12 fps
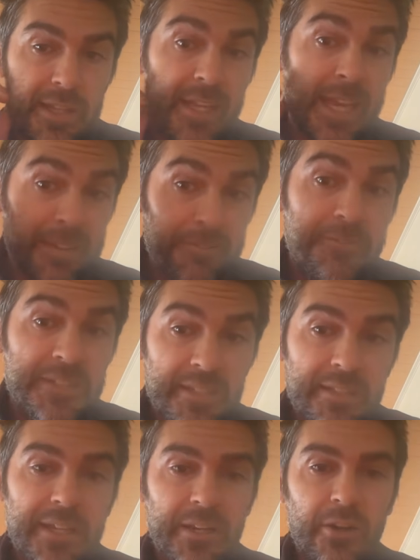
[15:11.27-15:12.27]
can
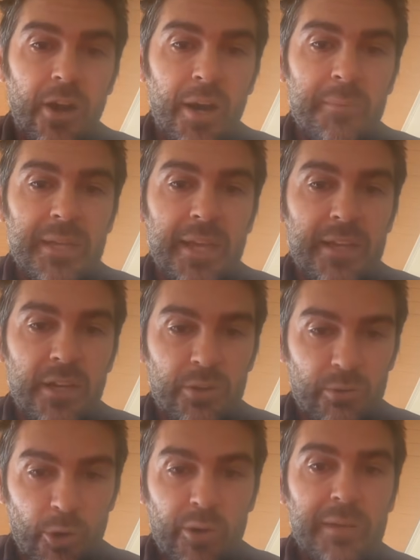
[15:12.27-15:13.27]
physically accommodate a
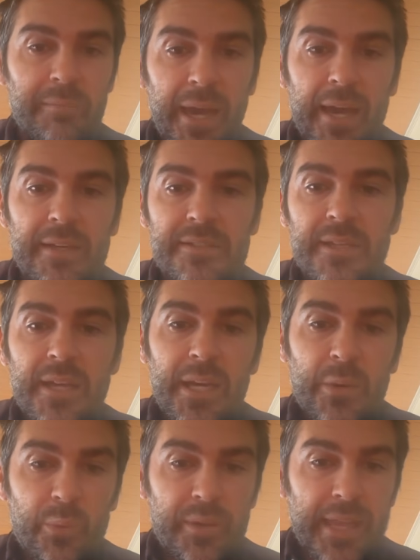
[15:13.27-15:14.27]
growing mass
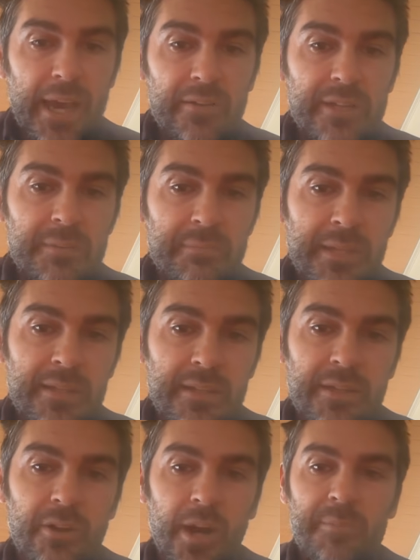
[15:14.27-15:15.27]
without immediately
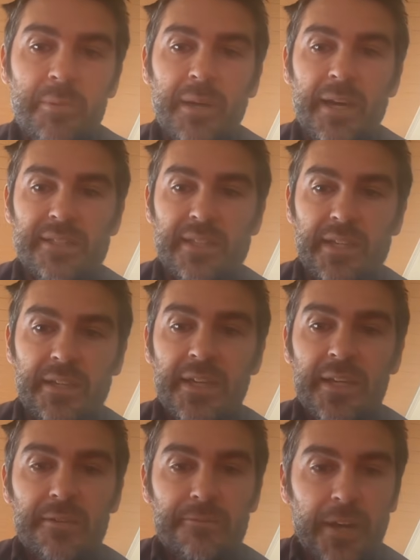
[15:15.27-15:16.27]
compromising
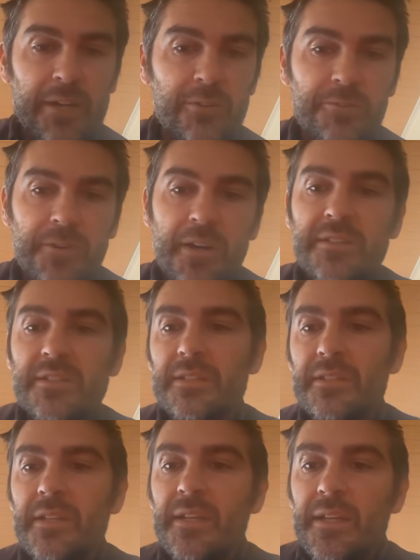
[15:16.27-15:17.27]
vital function.
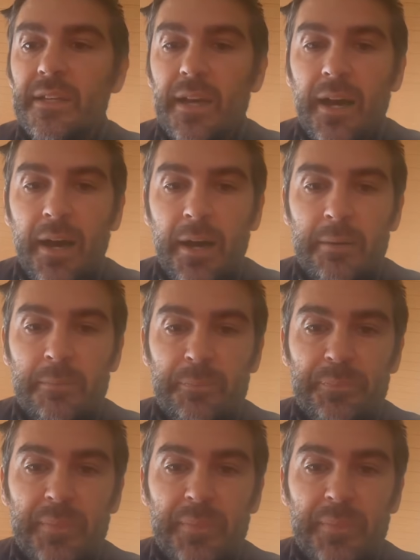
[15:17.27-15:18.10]
Because